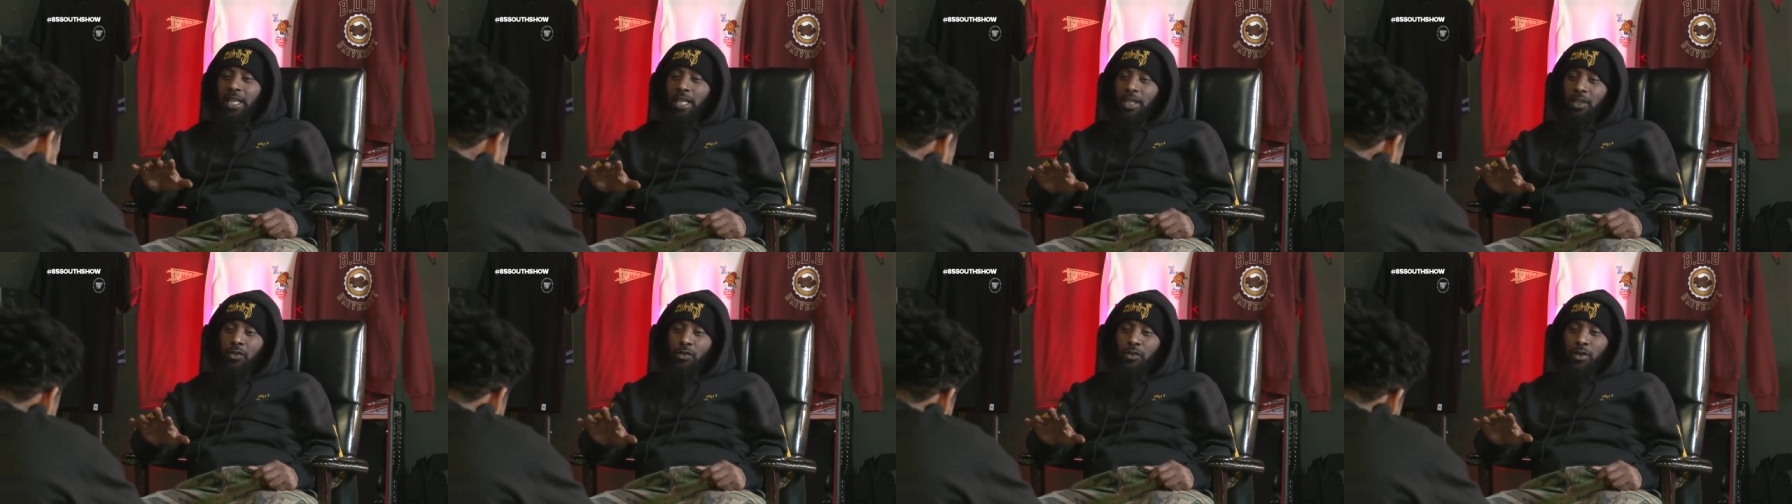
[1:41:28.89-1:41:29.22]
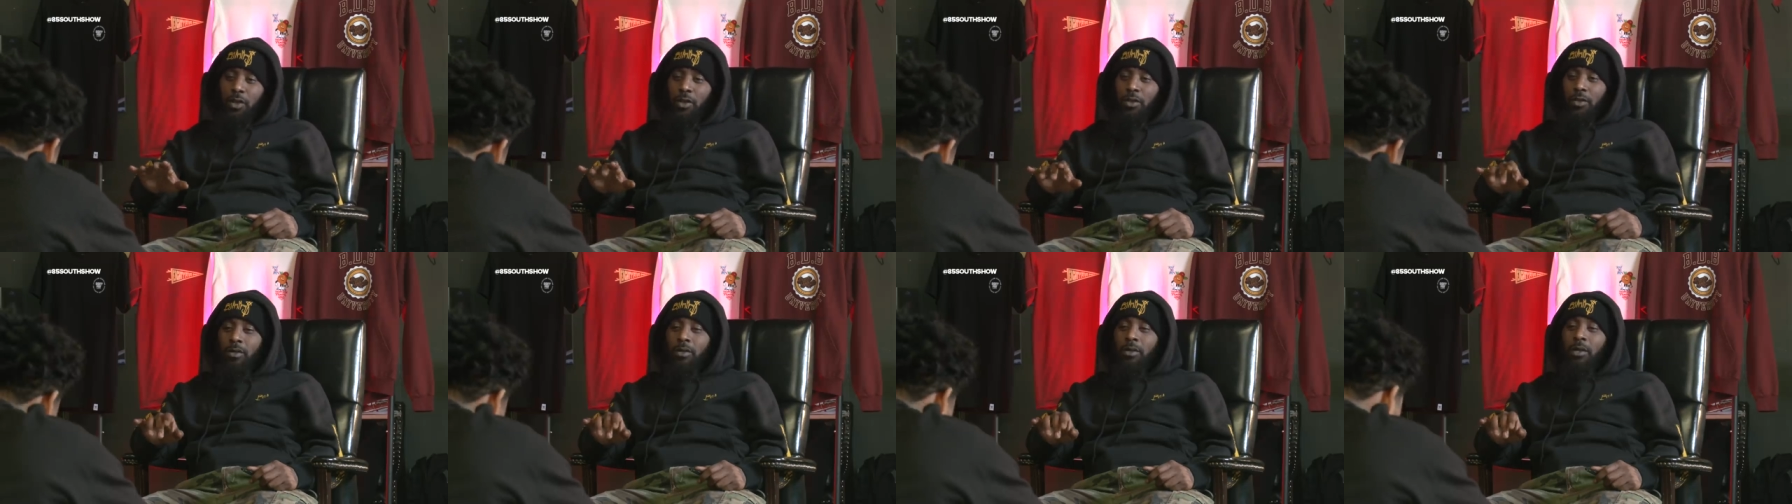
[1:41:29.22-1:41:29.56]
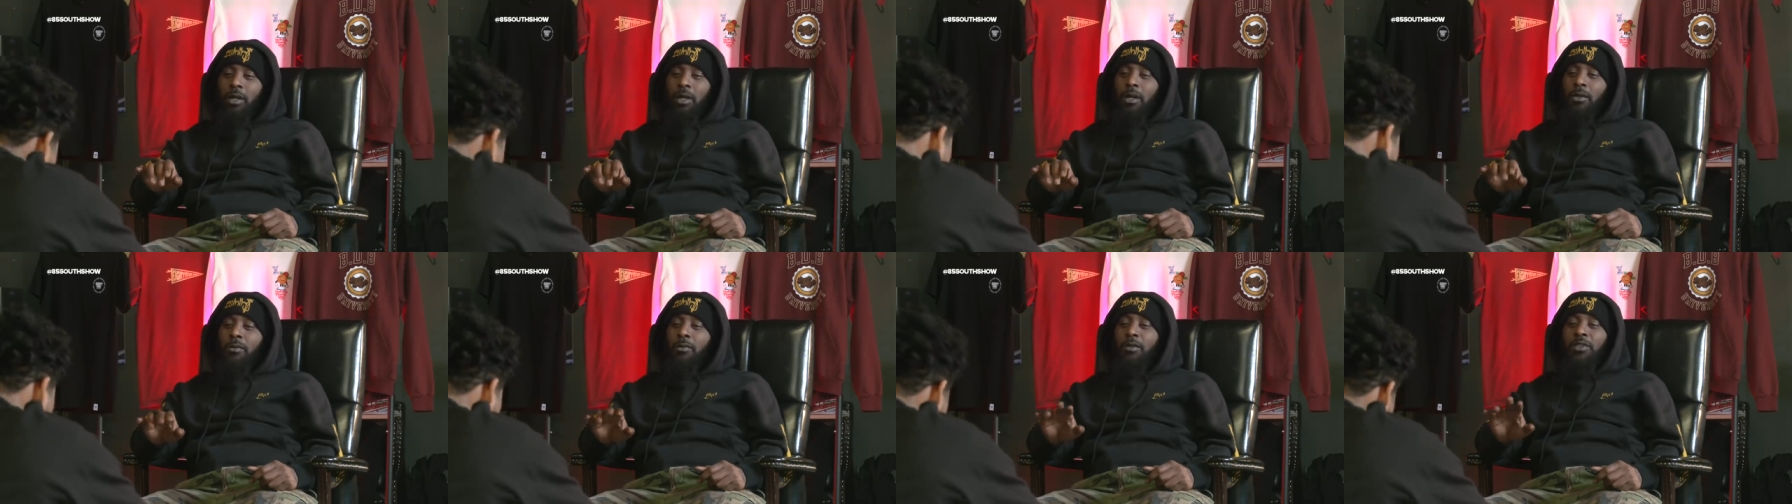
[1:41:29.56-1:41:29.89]
intro.
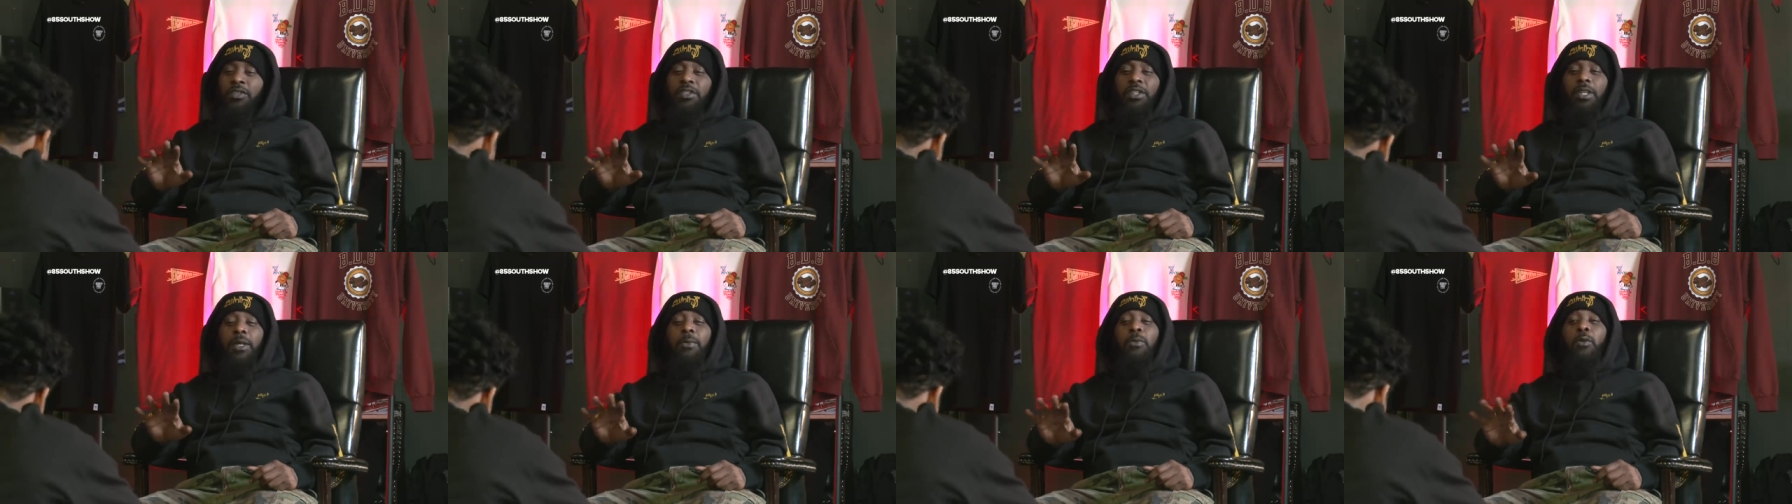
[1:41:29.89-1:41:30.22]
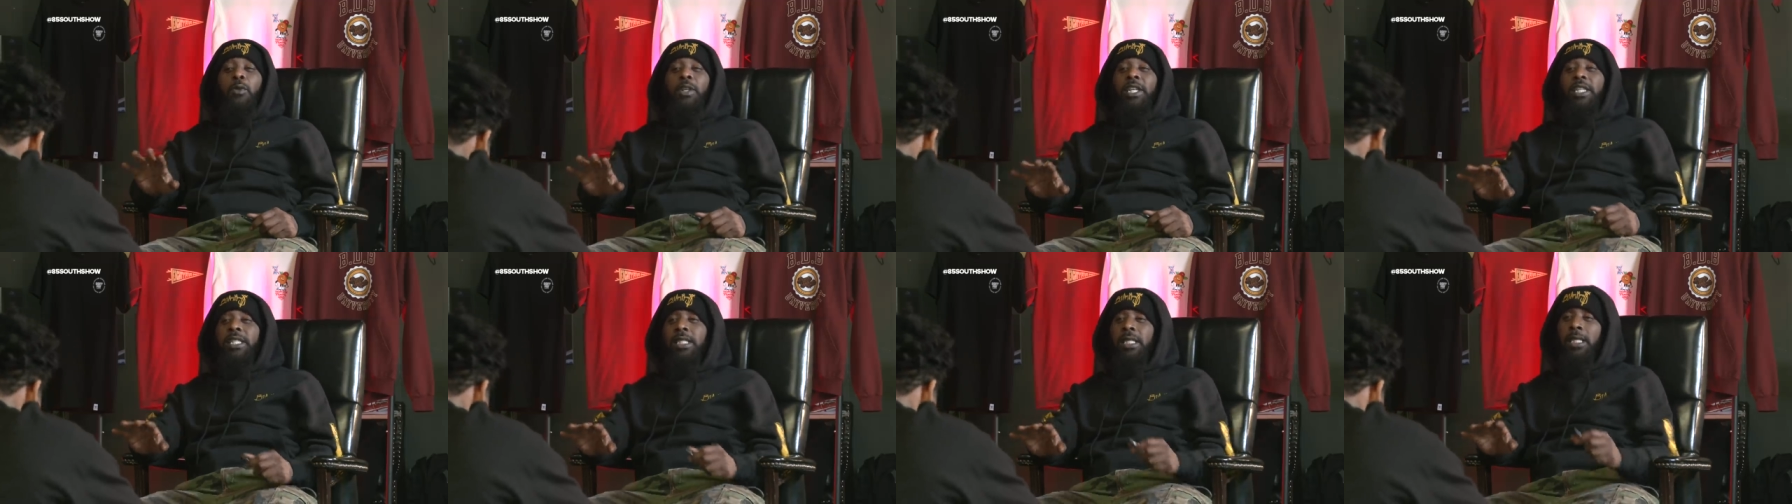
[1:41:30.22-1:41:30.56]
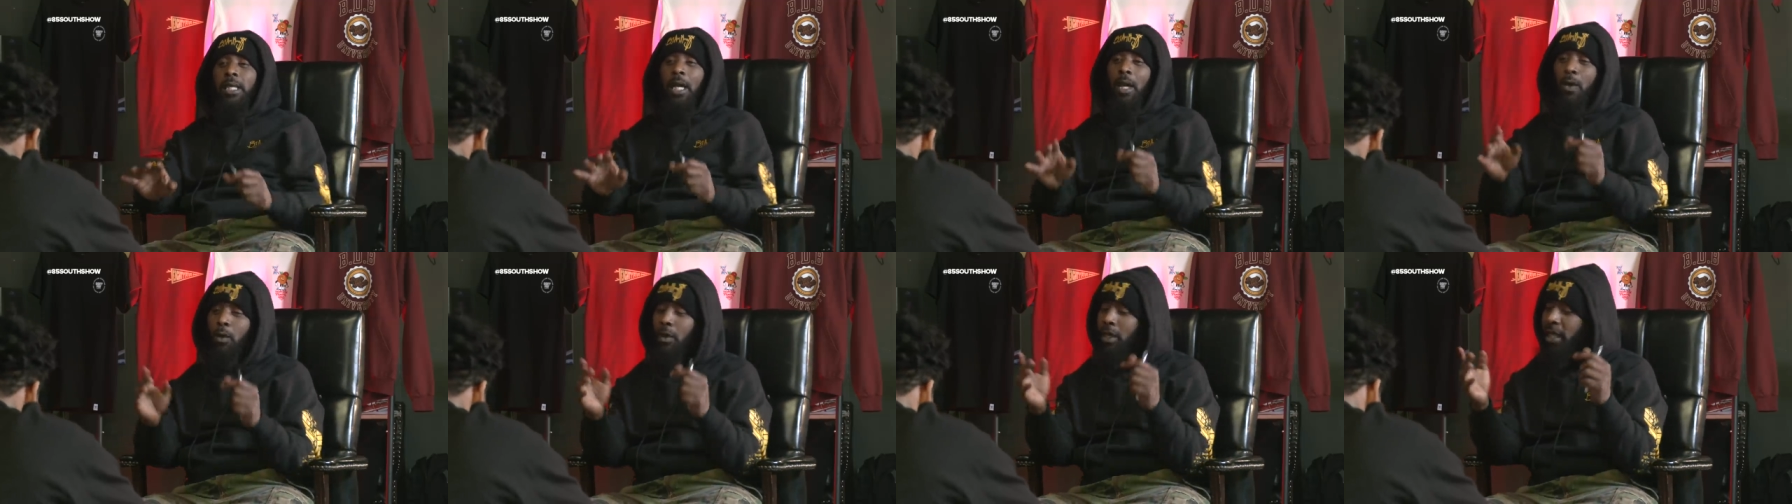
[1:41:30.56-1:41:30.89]
For some
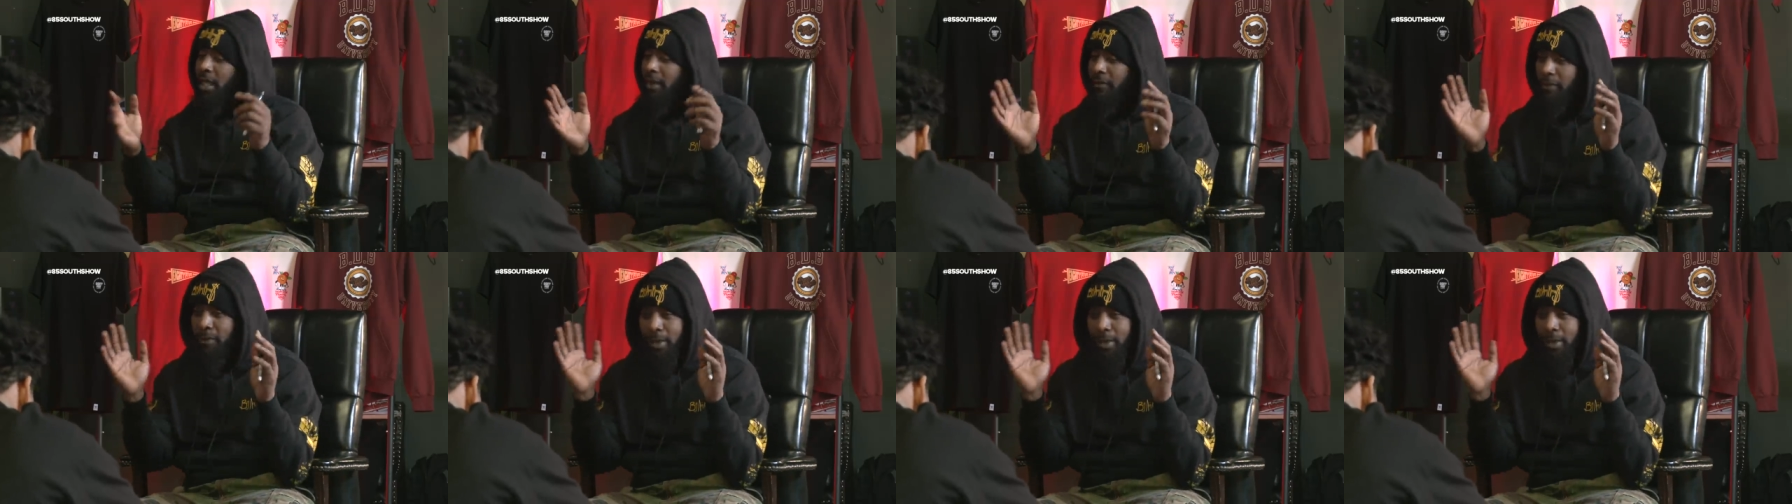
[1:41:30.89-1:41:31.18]
reason, okay,